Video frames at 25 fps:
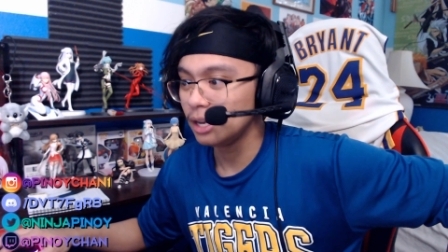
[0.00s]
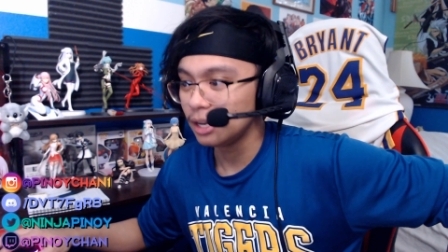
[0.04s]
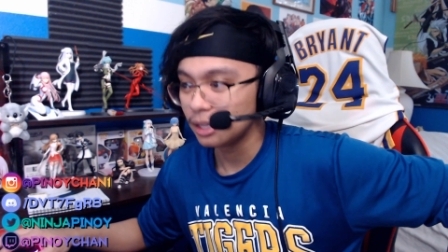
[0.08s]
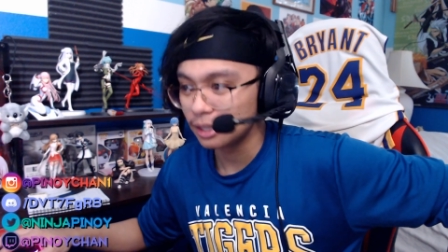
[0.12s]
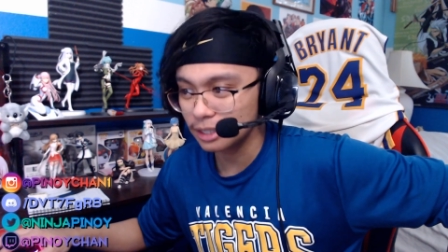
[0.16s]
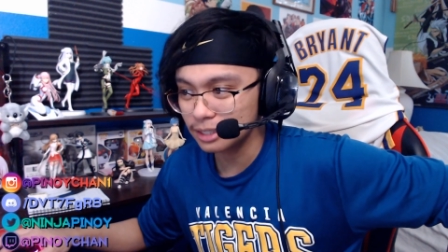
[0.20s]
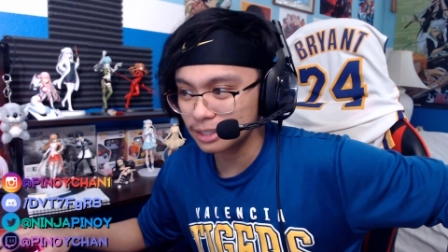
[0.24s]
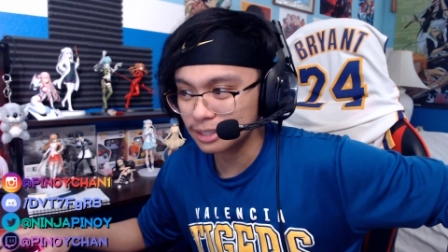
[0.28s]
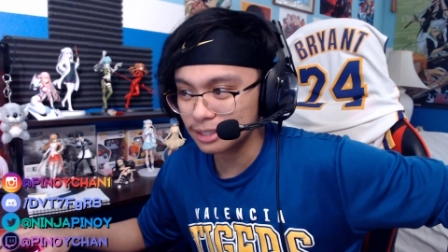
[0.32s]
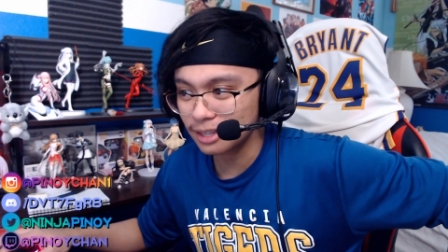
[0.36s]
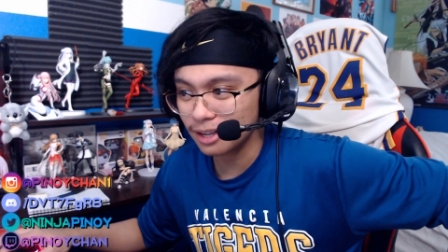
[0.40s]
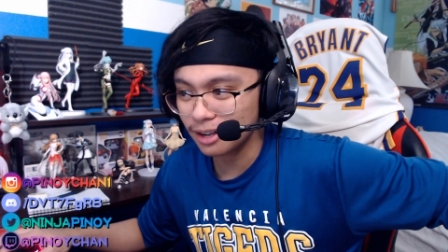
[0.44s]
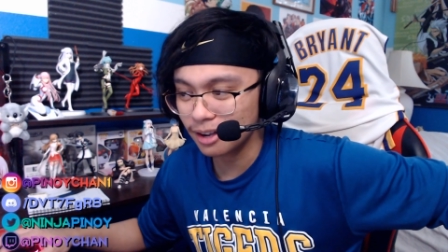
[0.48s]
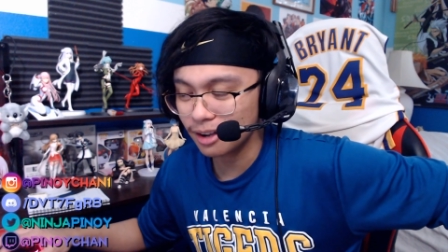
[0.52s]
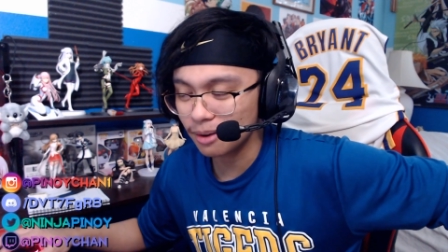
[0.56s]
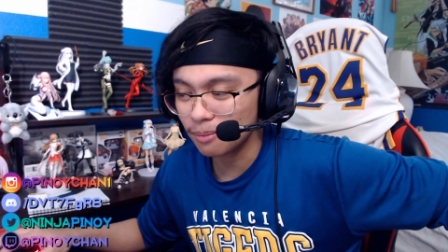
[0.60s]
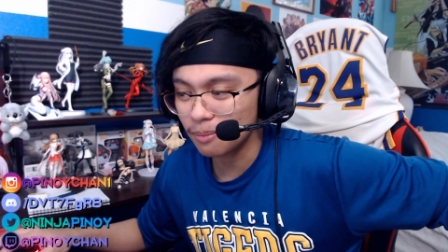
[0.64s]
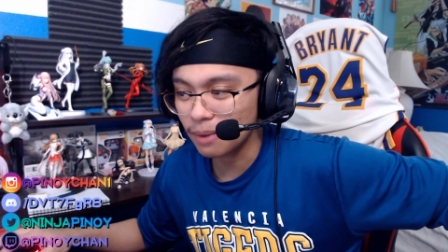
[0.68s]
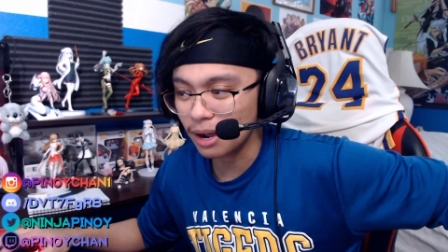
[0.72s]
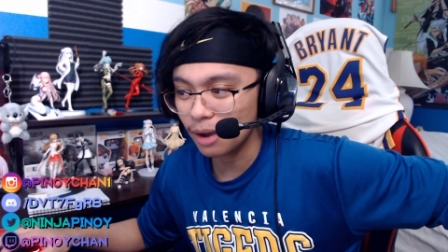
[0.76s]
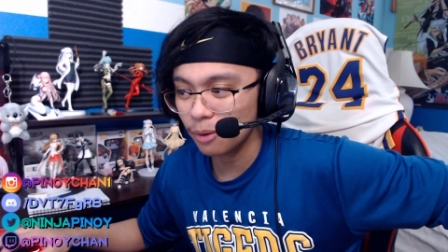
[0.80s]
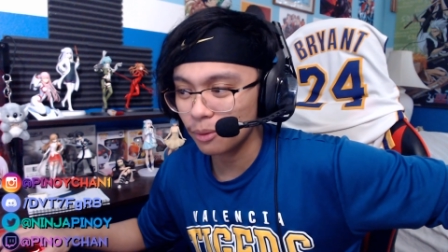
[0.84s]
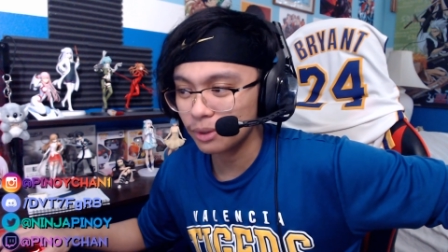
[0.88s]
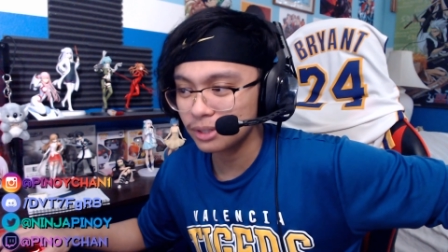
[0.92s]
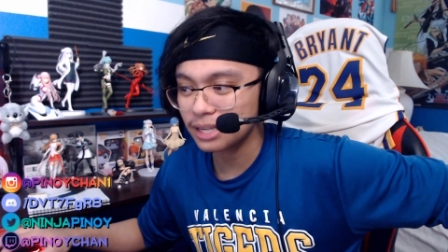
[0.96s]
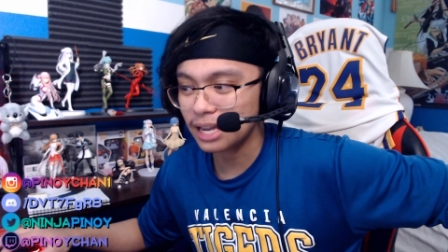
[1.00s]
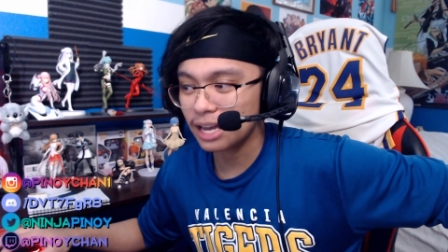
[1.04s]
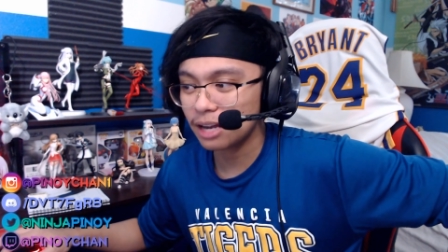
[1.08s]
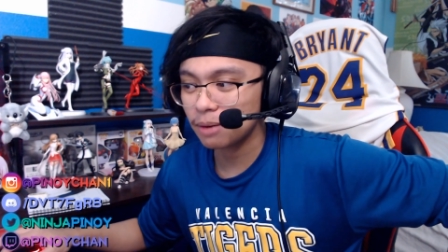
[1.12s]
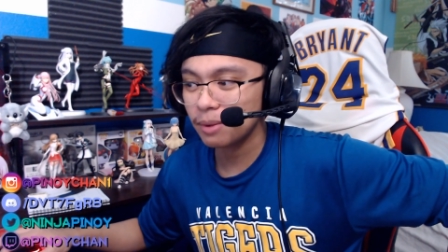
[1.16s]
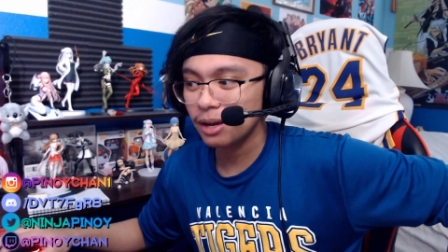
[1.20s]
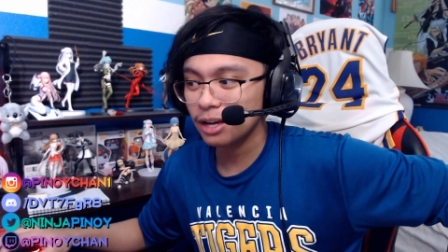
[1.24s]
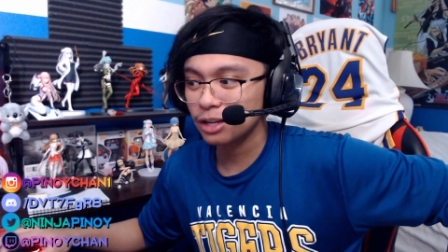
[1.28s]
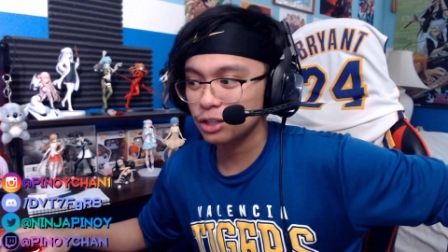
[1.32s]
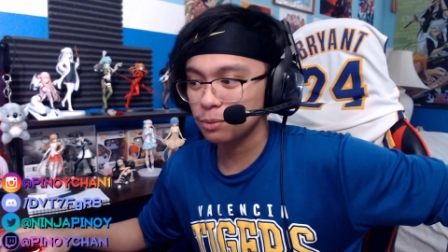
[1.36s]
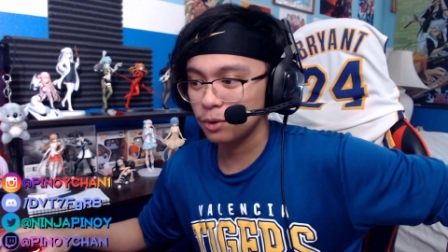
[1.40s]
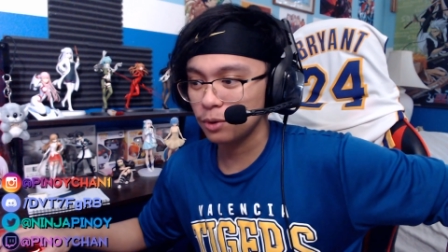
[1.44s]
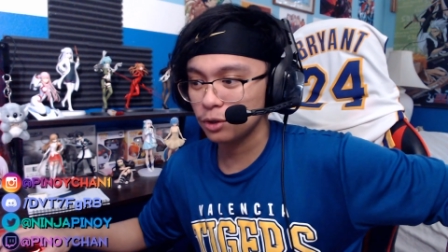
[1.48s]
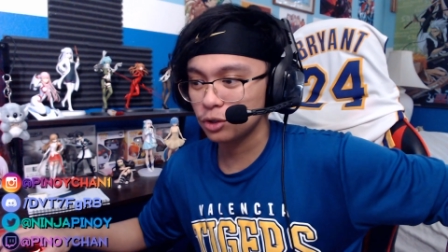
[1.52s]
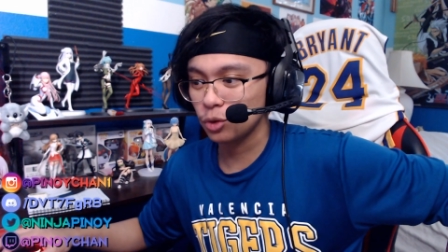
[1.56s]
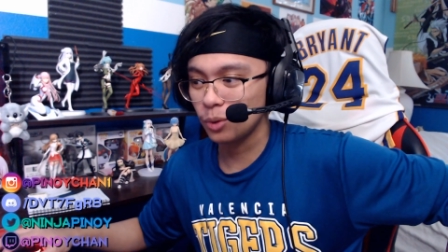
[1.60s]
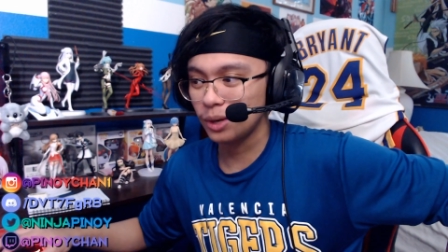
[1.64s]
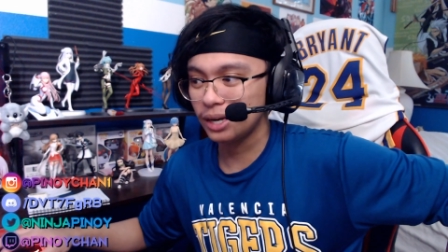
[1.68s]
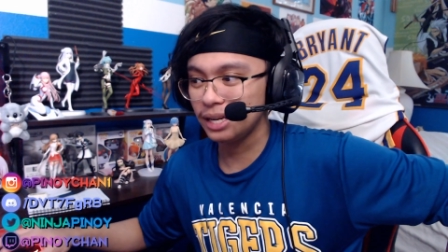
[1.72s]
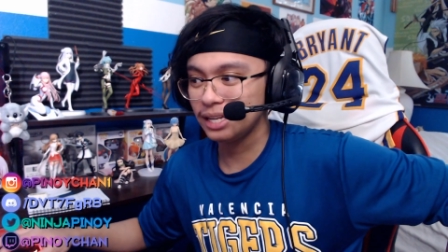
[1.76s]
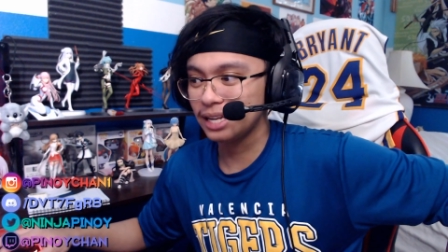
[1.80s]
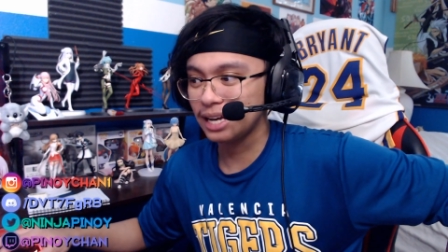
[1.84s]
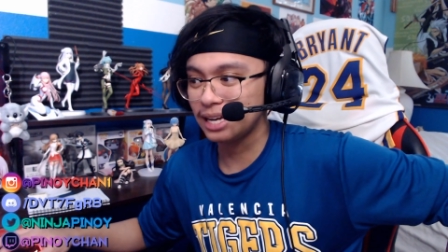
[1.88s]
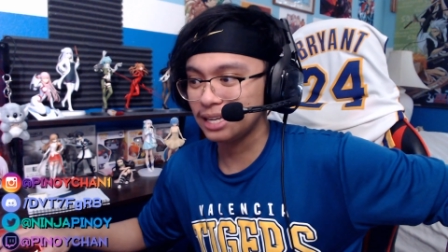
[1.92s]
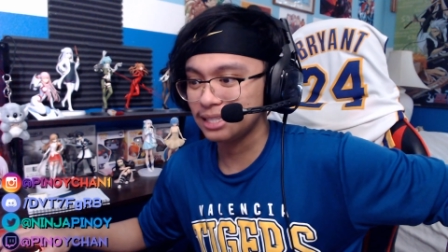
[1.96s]
This is I went to Anime Expo
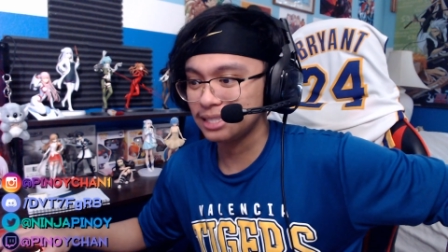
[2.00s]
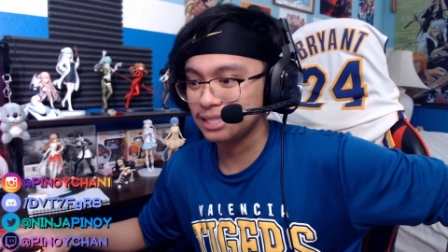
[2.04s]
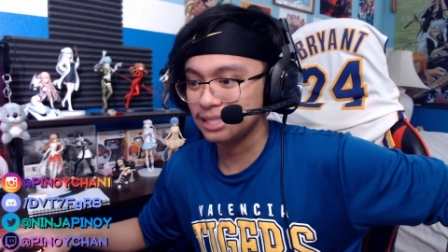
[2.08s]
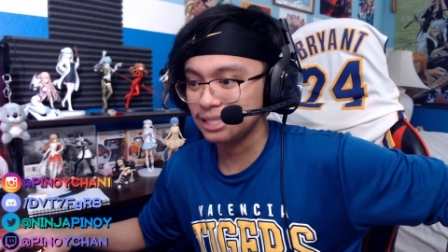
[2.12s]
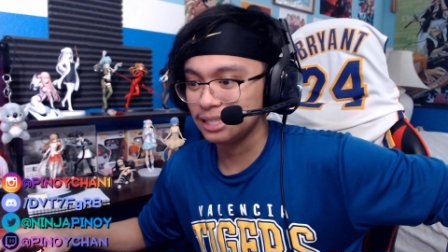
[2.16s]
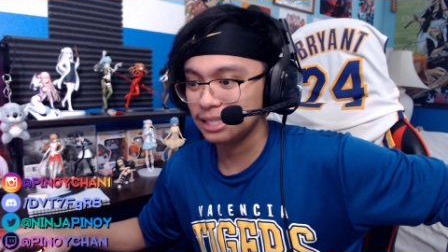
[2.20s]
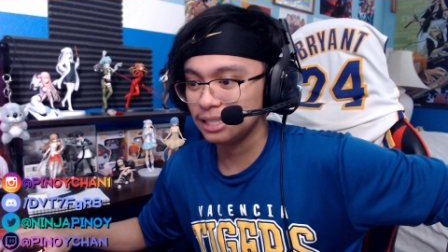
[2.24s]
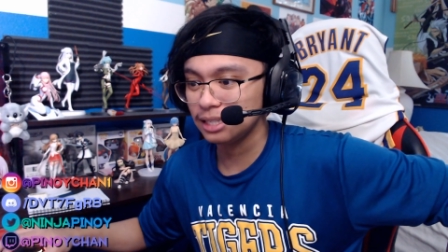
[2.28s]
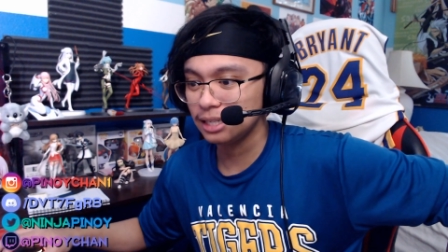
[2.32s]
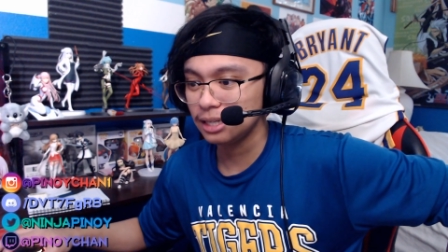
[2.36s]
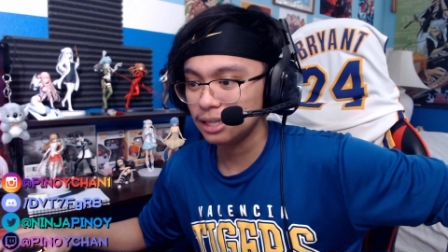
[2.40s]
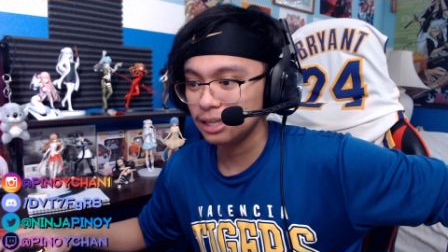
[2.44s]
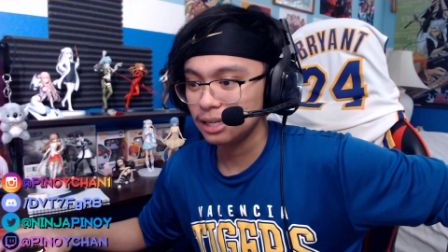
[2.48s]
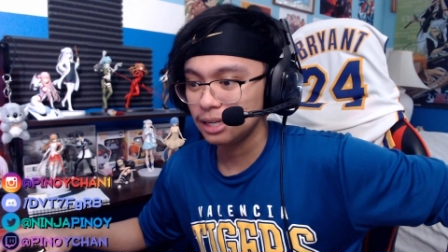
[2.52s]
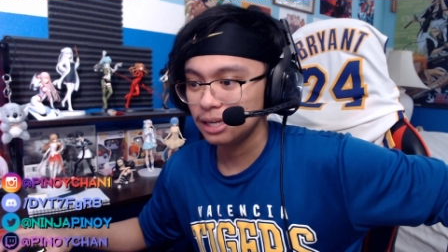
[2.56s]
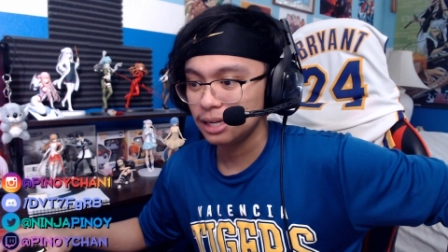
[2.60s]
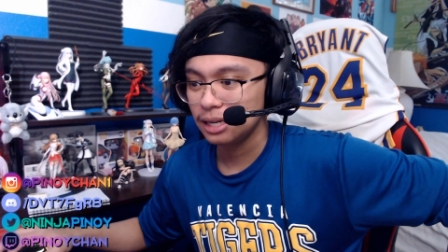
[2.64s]
2019.